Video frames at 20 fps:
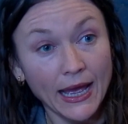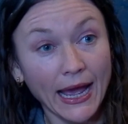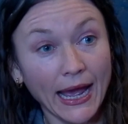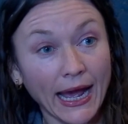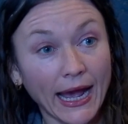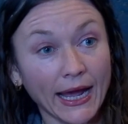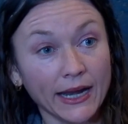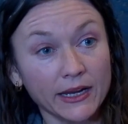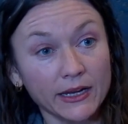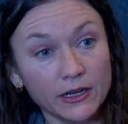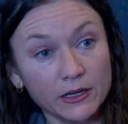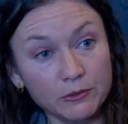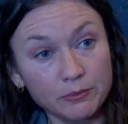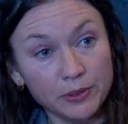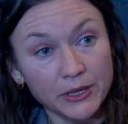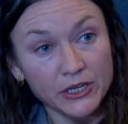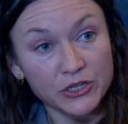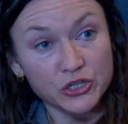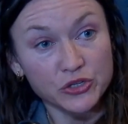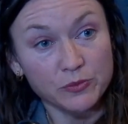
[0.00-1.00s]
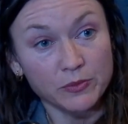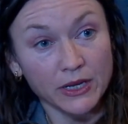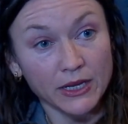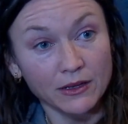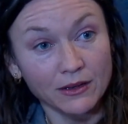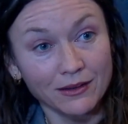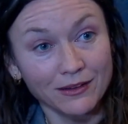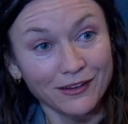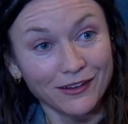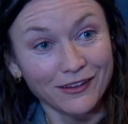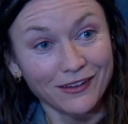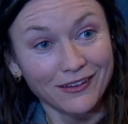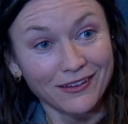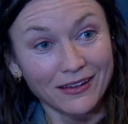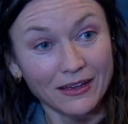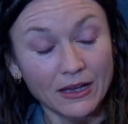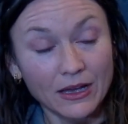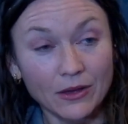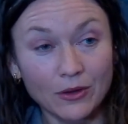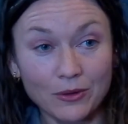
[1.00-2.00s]
had an impingement,
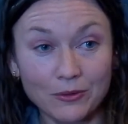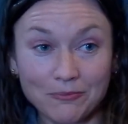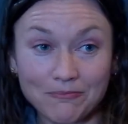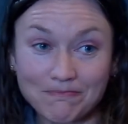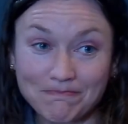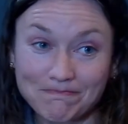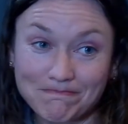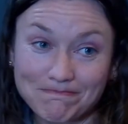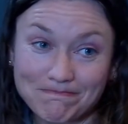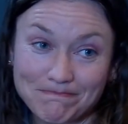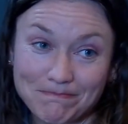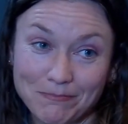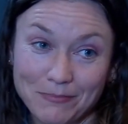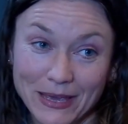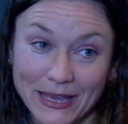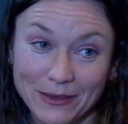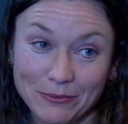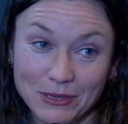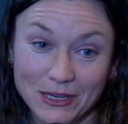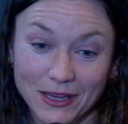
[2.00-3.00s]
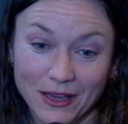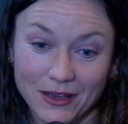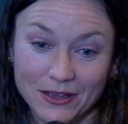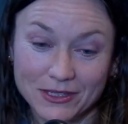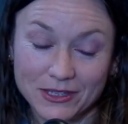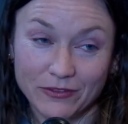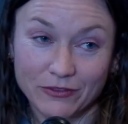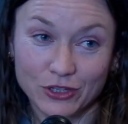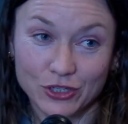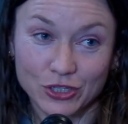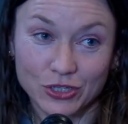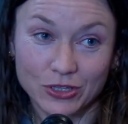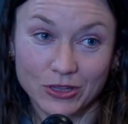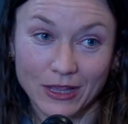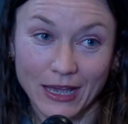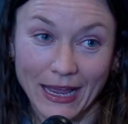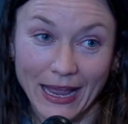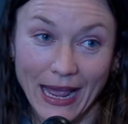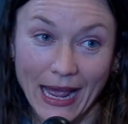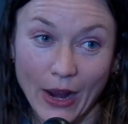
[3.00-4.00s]
maybe because of
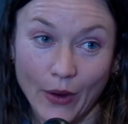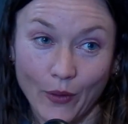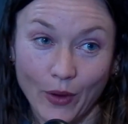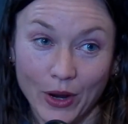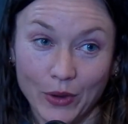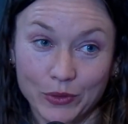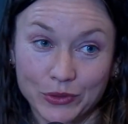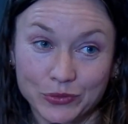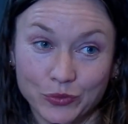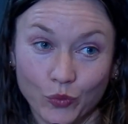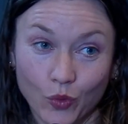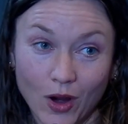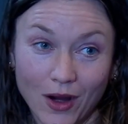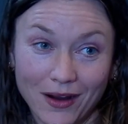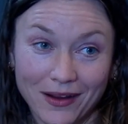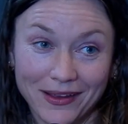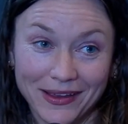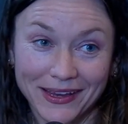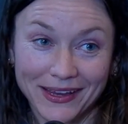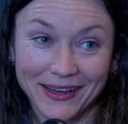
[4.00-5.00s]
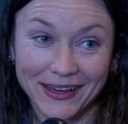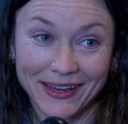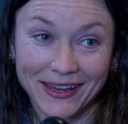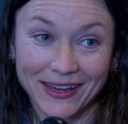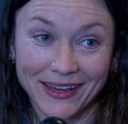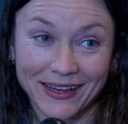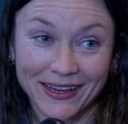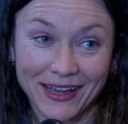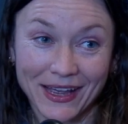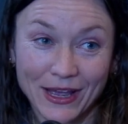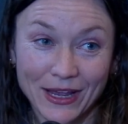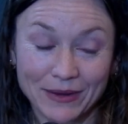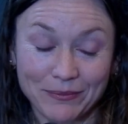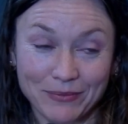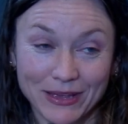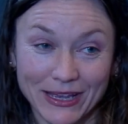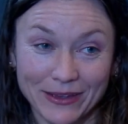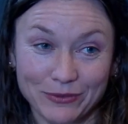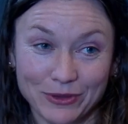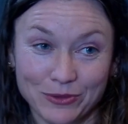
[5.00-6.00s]
how I was walking,
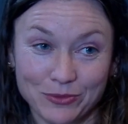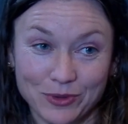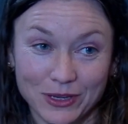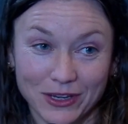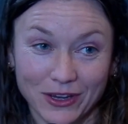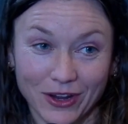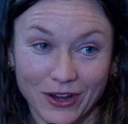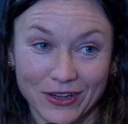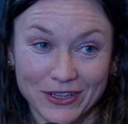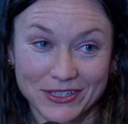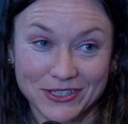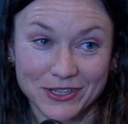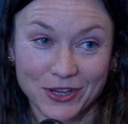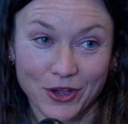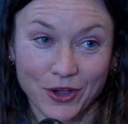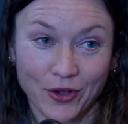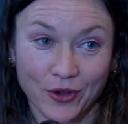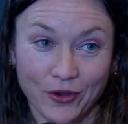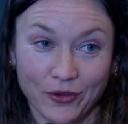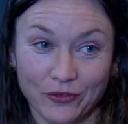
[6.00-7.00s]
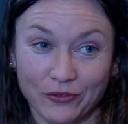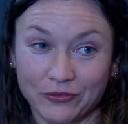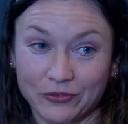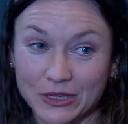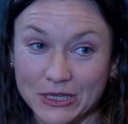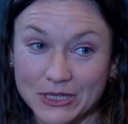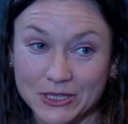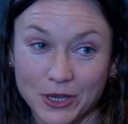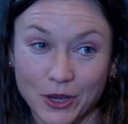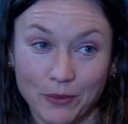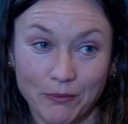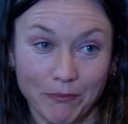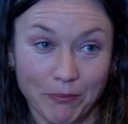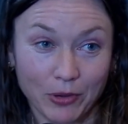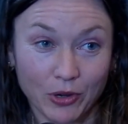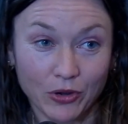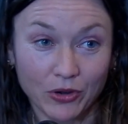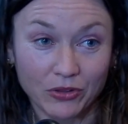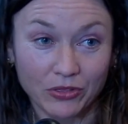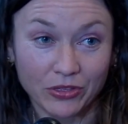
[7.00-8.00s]
maybe because of some
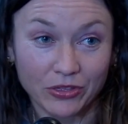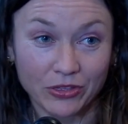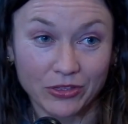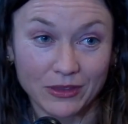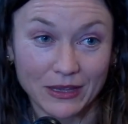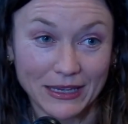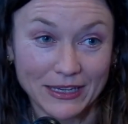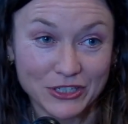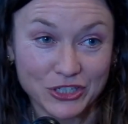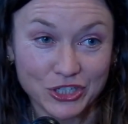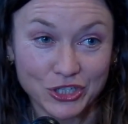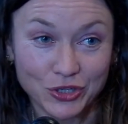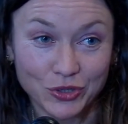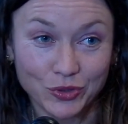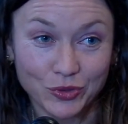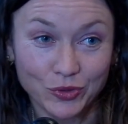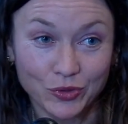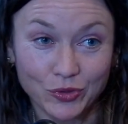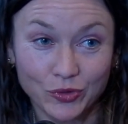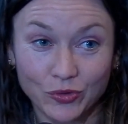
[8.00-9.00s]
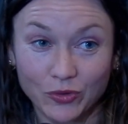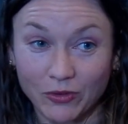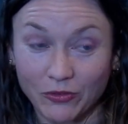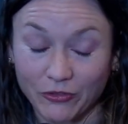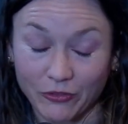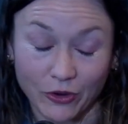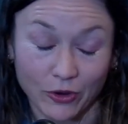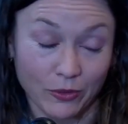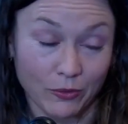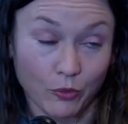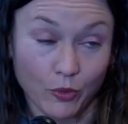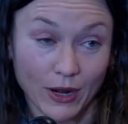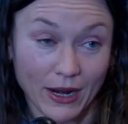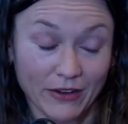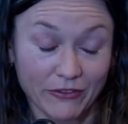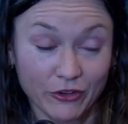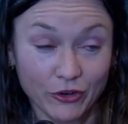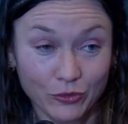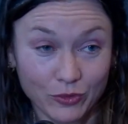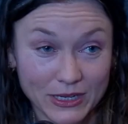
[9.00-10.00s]
birth issue, for
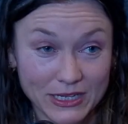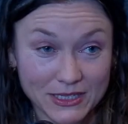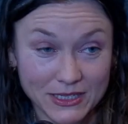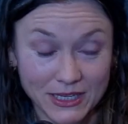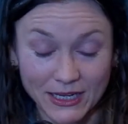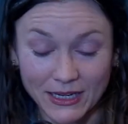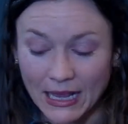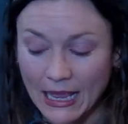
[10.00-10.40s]
whatever reason.